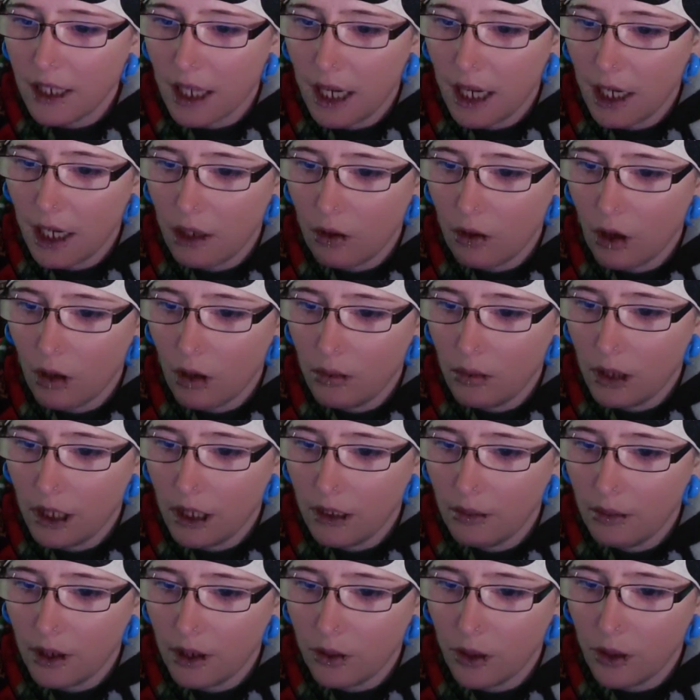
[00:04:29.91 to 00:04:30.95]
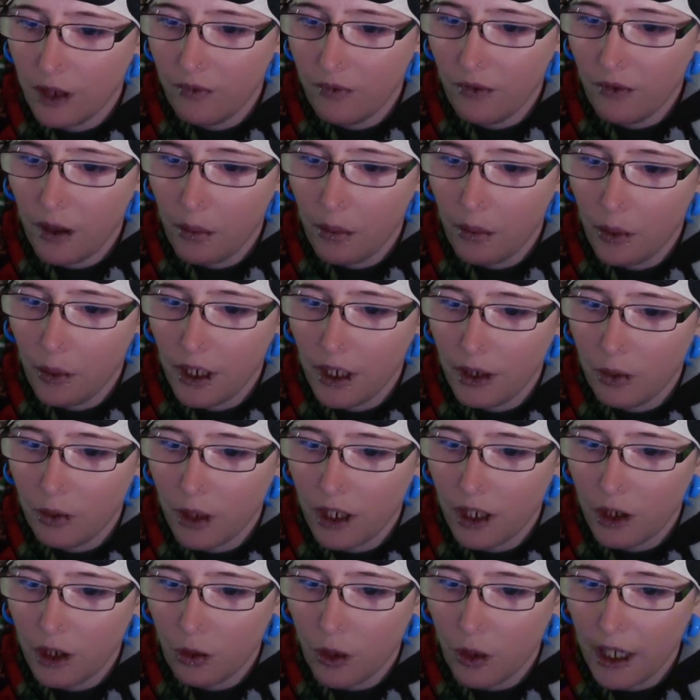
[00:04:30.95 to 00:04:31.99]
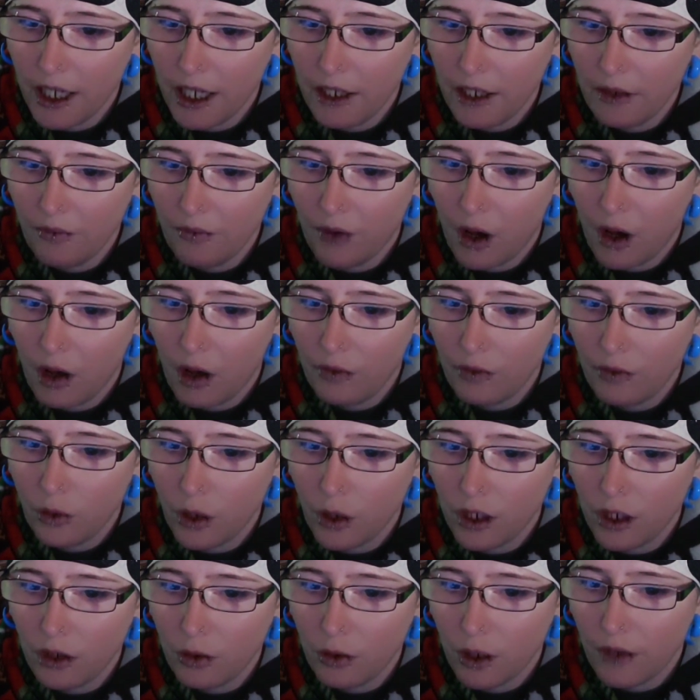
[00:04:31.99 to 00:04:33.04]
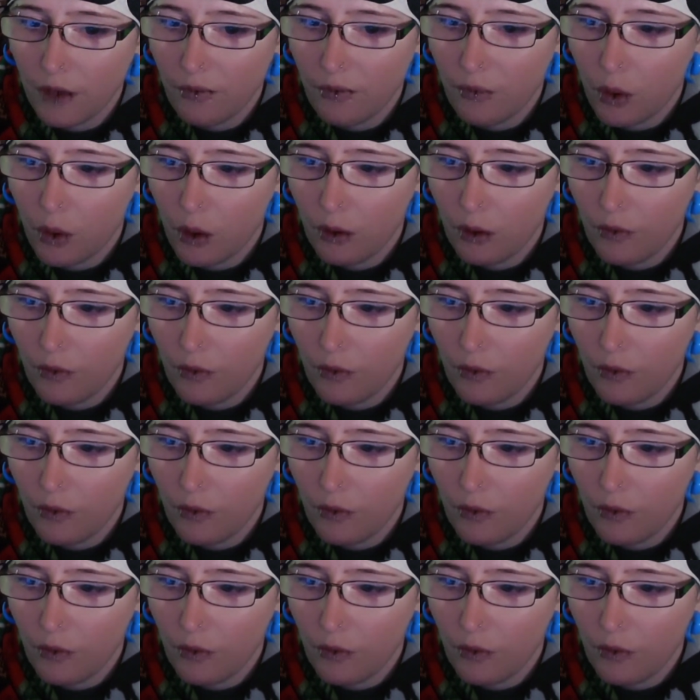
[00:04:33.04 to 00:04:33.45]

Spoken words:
and globally. Between February 2020 and the fall of 2024,